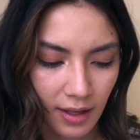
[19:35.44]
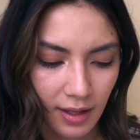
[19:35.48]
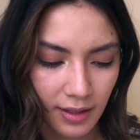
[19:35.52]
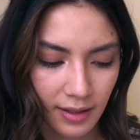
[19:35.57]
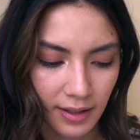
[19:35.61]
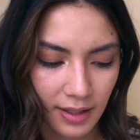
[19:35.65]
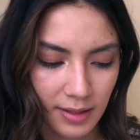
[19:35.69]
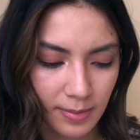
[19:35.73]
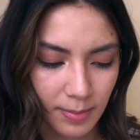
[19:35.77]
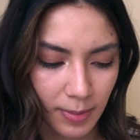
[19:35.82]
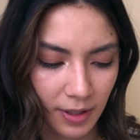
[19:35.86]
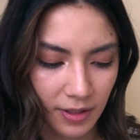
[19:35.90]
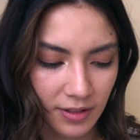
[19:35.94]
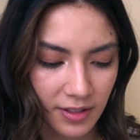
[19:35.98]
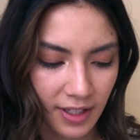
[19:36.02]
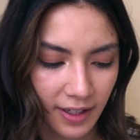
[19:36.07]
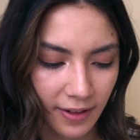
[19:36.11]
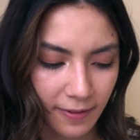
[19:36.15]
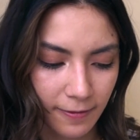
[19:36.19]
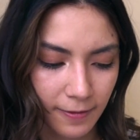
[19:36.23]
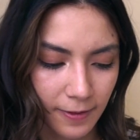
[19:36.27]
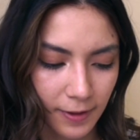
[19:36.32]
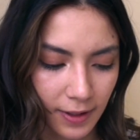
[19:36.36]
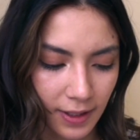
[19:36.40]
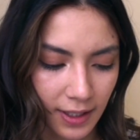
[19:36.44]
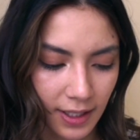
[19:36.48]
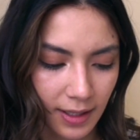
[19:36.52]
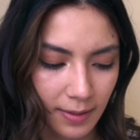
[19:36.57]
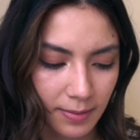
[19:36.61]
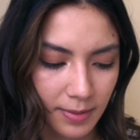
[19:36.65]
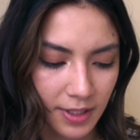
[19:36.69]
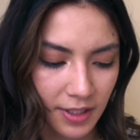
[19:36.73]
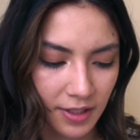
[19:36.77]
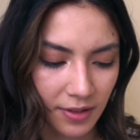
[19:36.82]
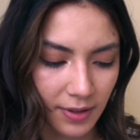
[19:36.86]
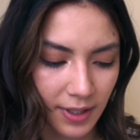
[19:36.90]
This part's like fully
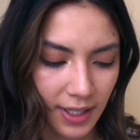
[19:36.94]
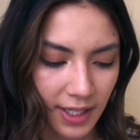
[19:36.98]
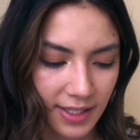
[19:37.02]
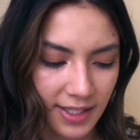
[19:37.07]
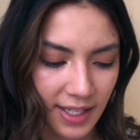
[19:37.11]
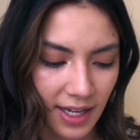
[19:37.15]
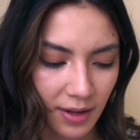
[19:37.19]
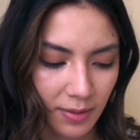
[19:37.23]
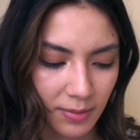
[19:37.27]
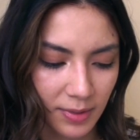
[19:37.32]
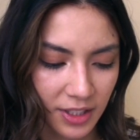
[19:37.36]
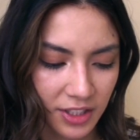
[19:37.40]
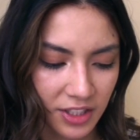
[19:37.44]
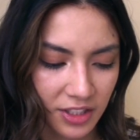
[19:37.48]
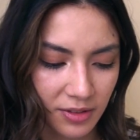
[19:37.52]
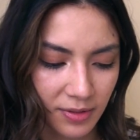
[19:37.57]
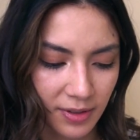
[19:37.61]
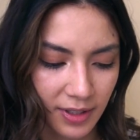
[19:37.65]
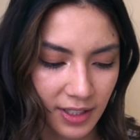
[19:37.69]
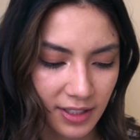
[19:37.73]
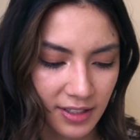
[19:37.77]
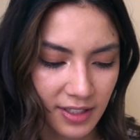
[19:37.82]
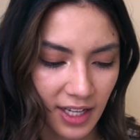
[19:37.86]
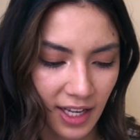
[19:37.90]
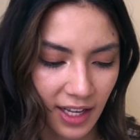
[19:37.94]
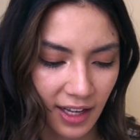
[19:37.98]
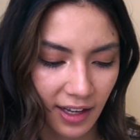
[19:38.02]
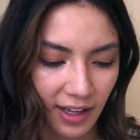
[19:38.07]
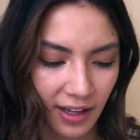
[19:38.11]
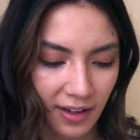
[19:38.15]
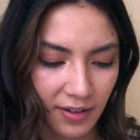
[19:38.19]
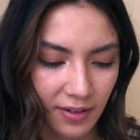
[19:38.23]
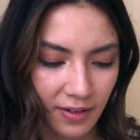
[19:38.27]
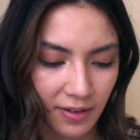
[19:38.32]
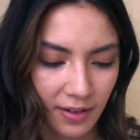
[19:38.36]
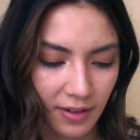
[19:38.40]
up to you guys how much you want to take
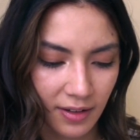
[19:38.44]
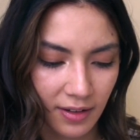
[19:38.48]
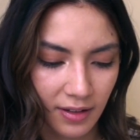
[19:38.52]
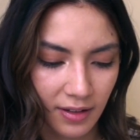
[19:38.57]
out.